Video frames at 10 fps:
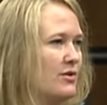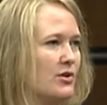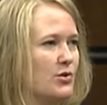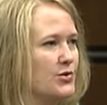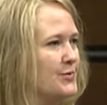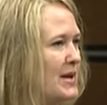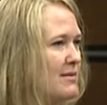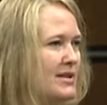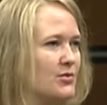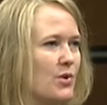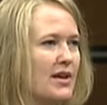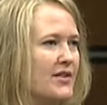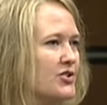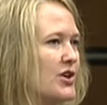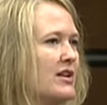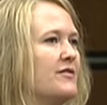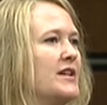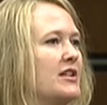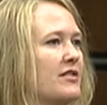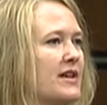don't know whose baby's what. They're trying to
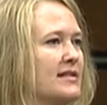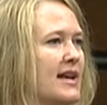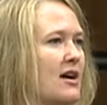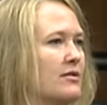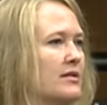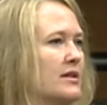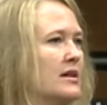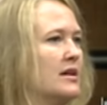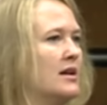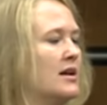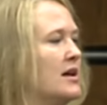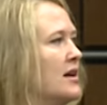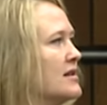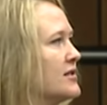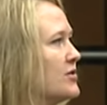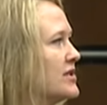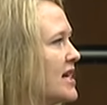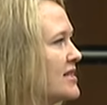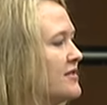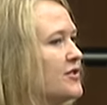figure things out. And so
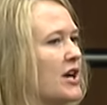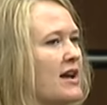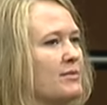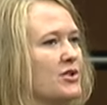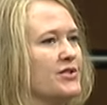Detective Graham